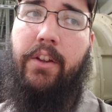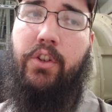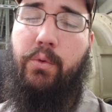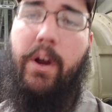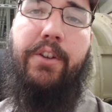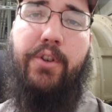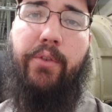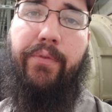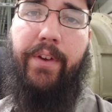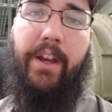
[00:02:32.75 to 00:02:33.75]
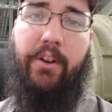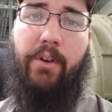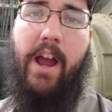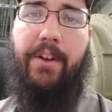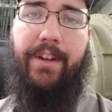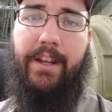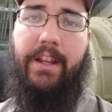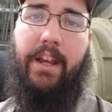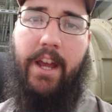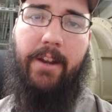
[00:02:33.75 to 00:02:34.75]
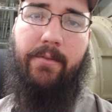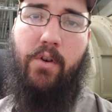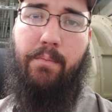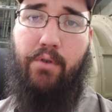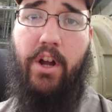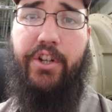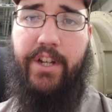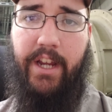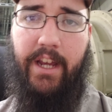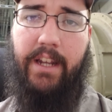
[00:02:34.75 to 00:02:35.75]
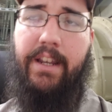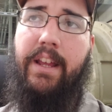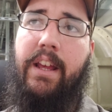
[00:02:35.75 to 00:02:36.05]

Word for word: there's a retrofit grounding kit or brush kit